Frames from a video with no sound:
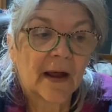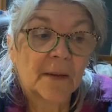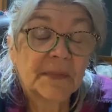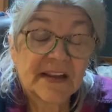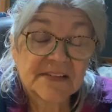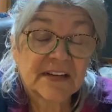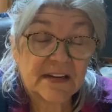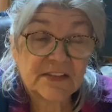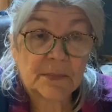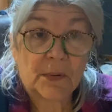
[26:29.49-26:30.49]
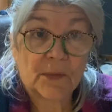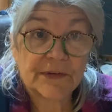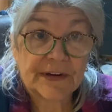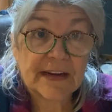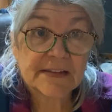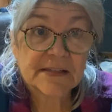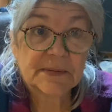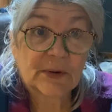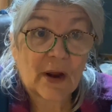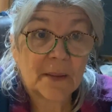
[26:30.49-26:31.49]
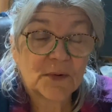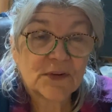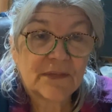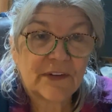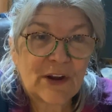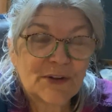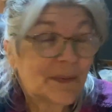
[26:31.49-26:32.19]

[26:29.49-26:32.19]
because it is important to get subscribers and views.